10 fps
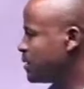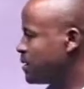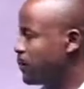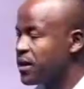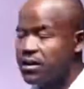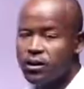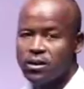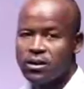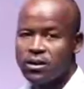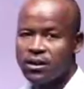The
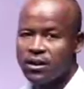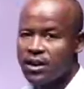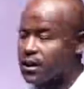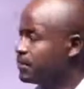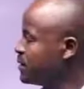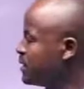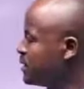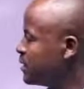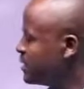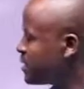Pythagoras theorem.
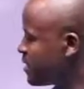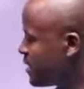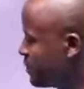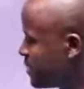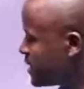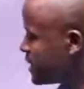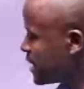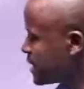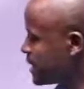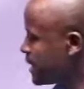This theorem, it
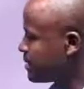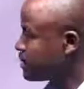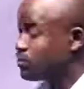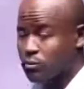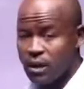states that